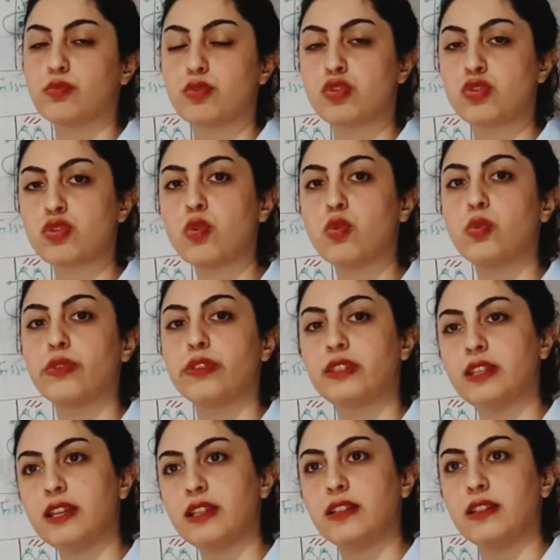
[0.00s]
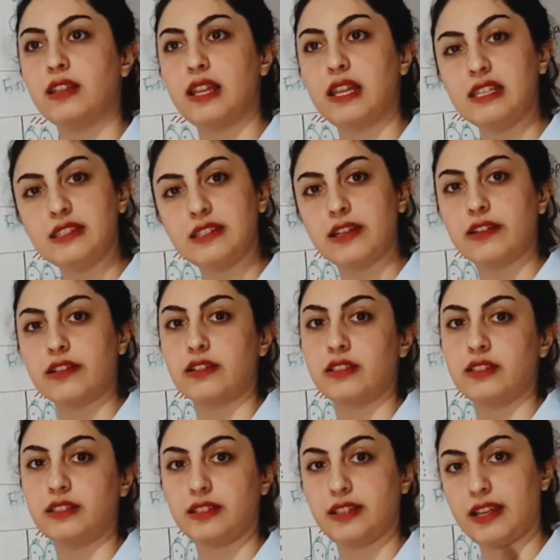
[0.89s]
so then later
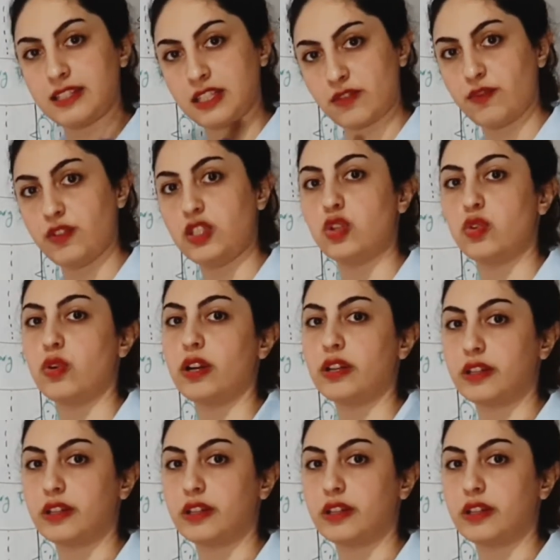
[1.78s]
in the next video I